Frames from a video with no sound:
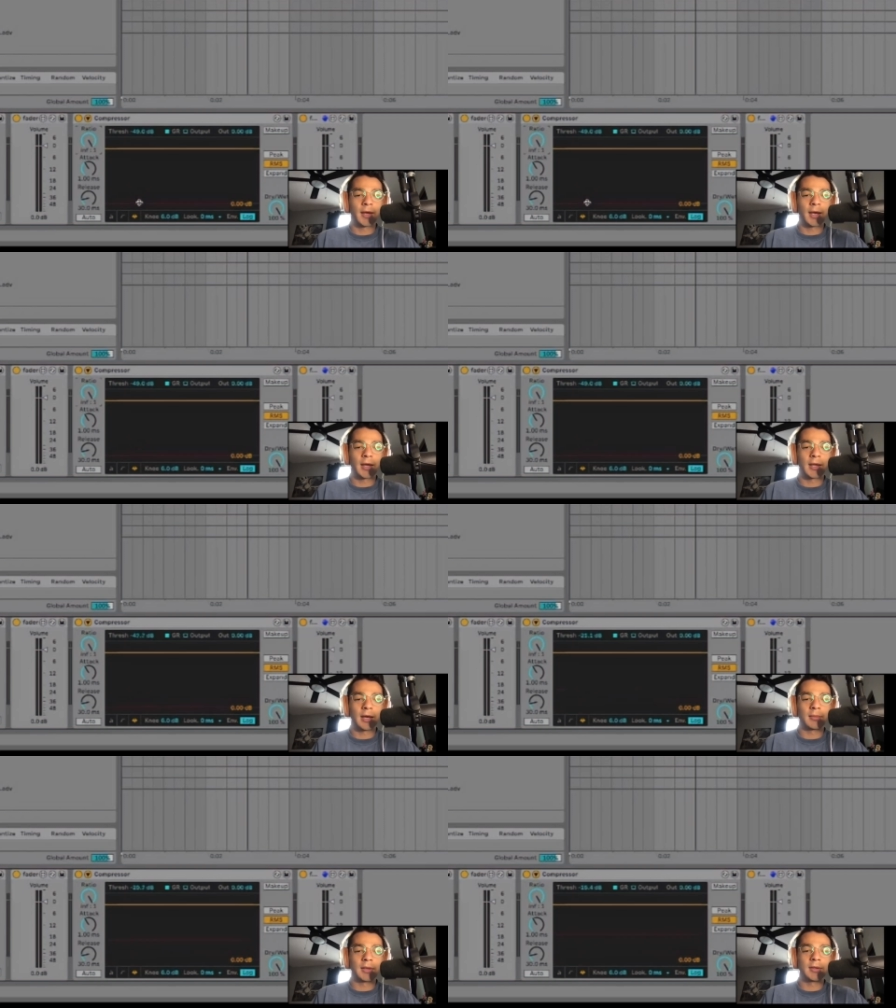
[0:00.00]
And
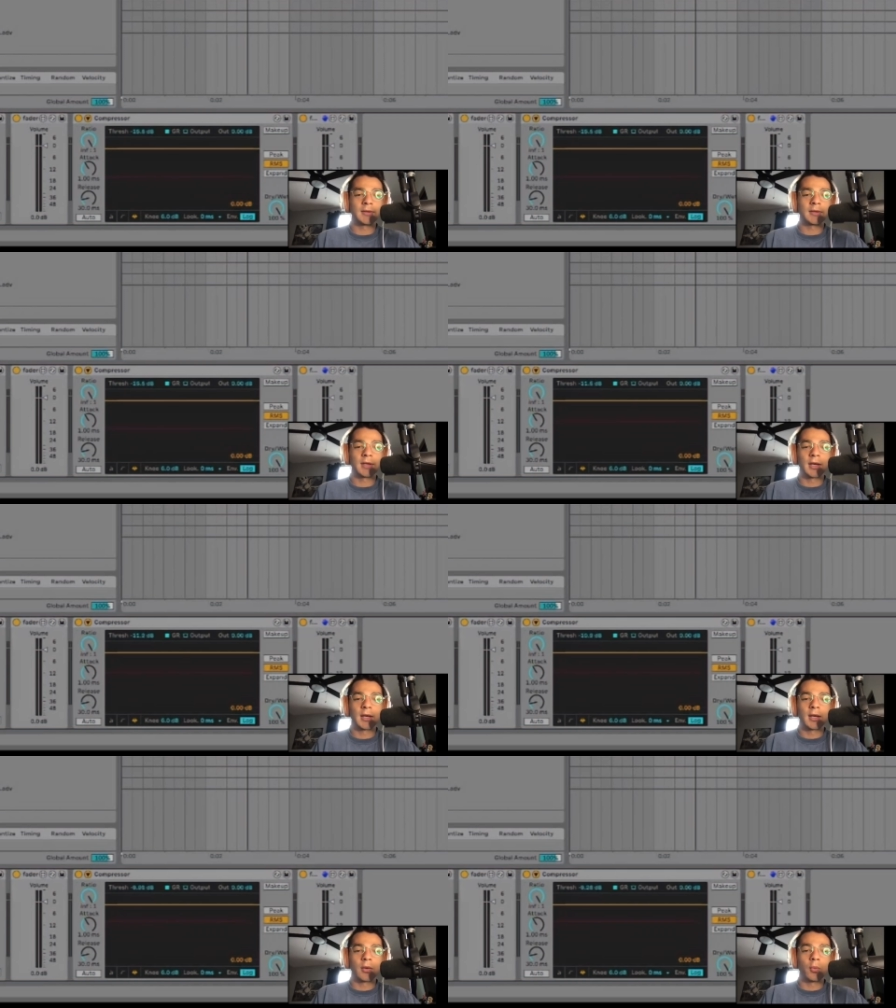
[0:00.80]
that means
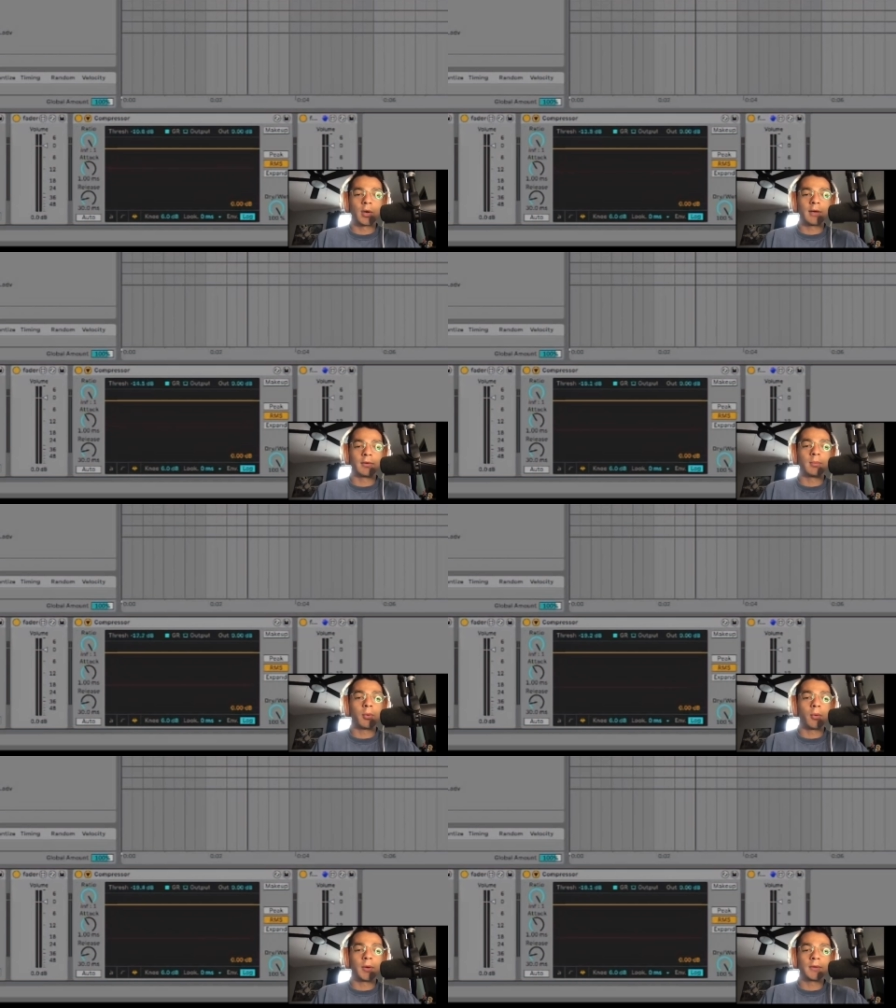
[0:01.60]
whatever
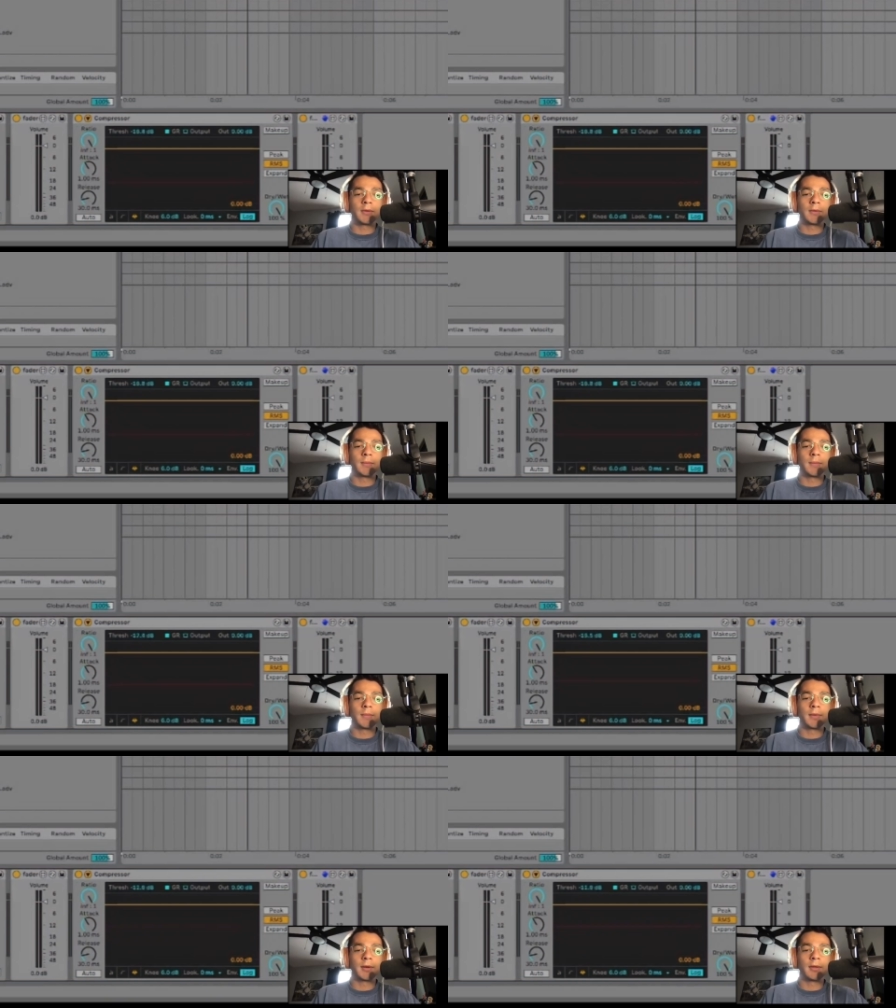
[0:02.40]
point
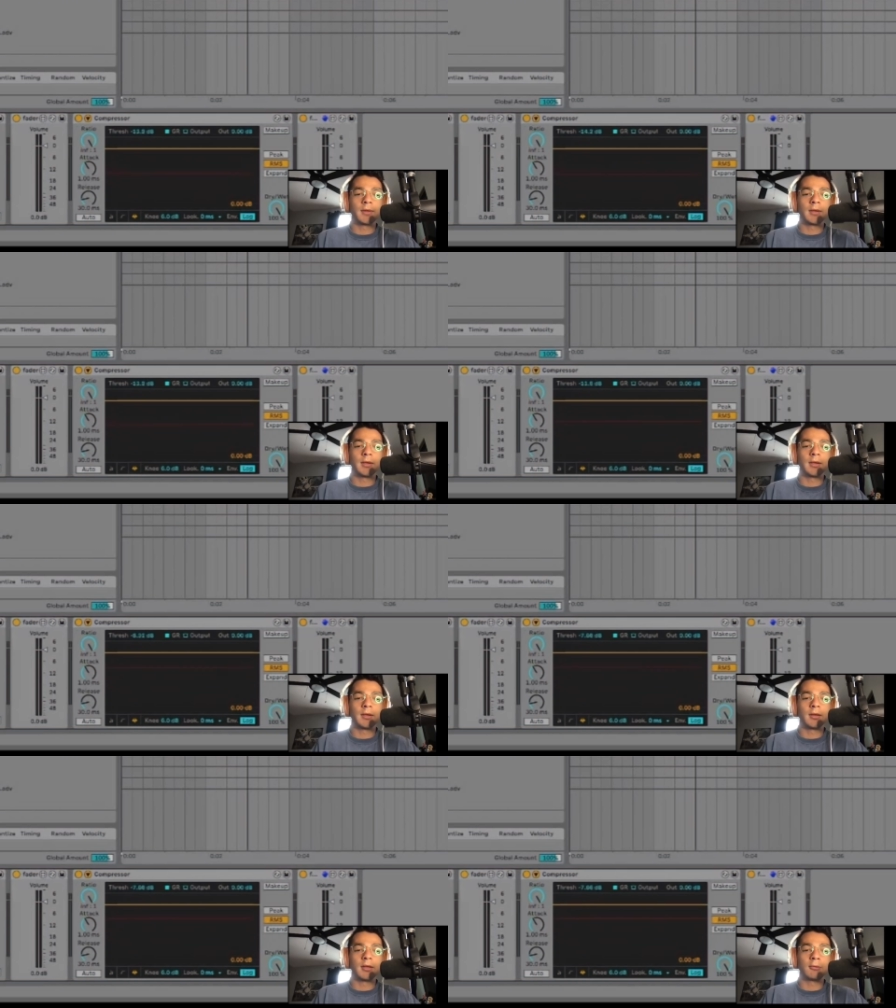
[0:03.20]

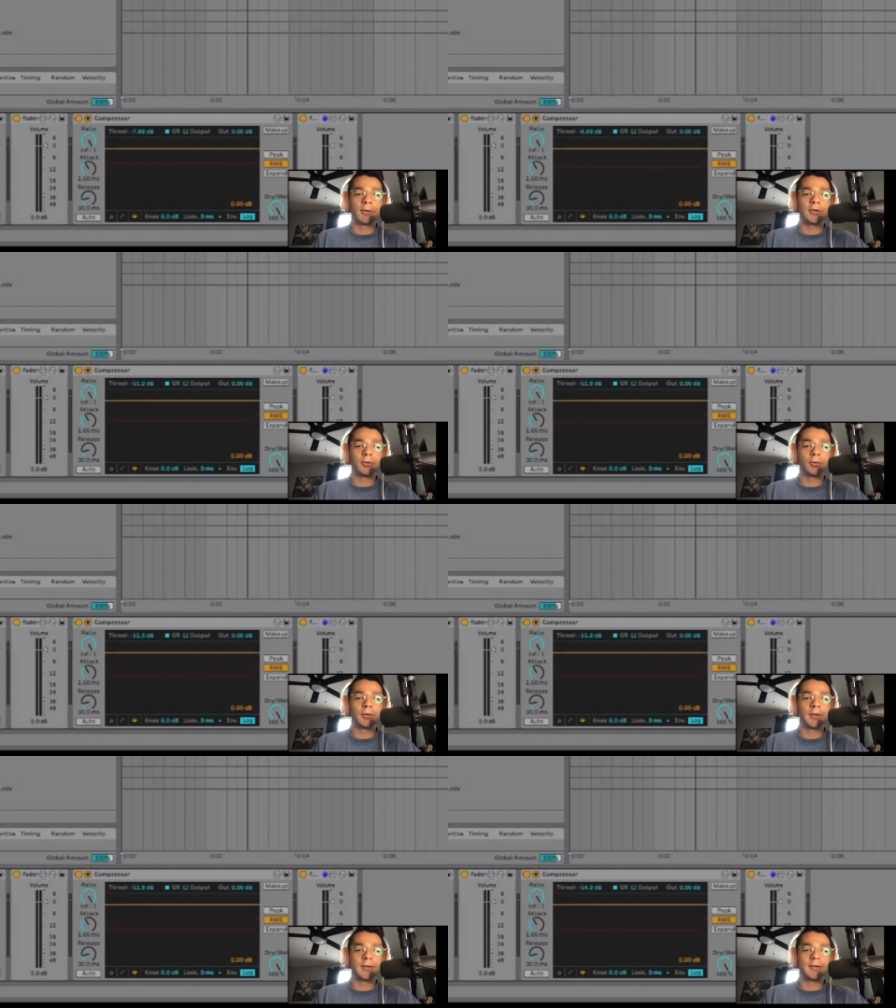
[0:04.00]
the
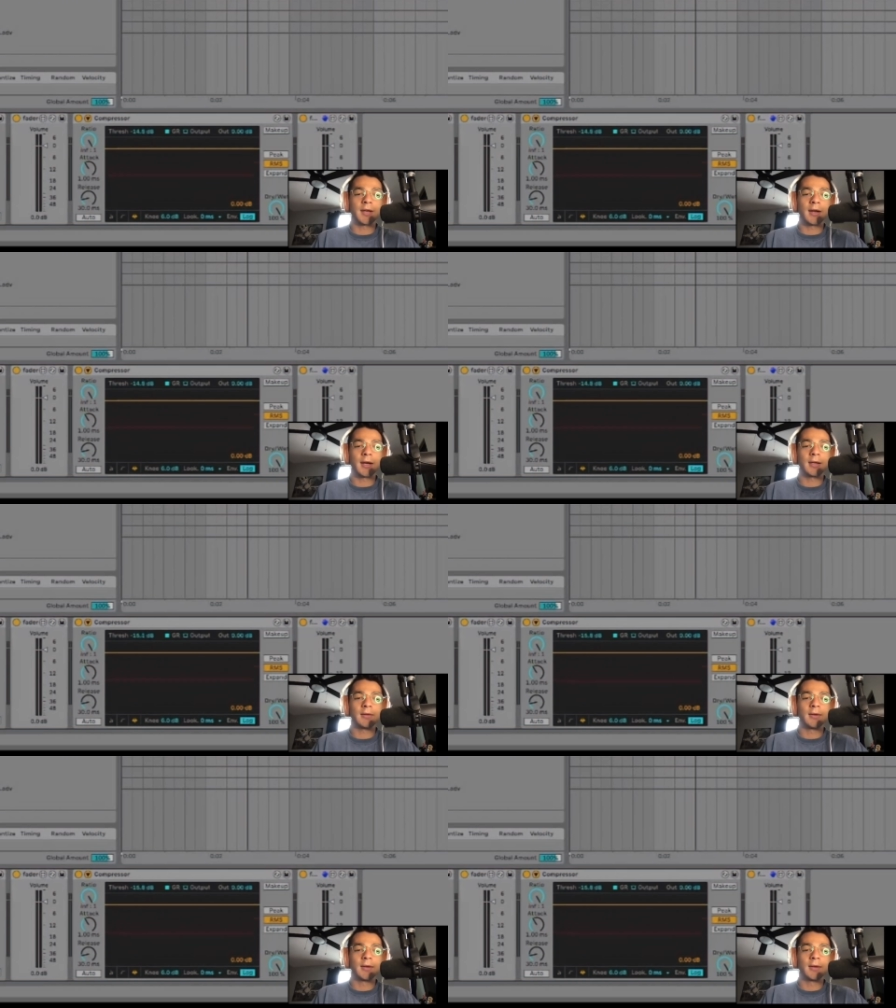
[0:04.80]
threshold is set at,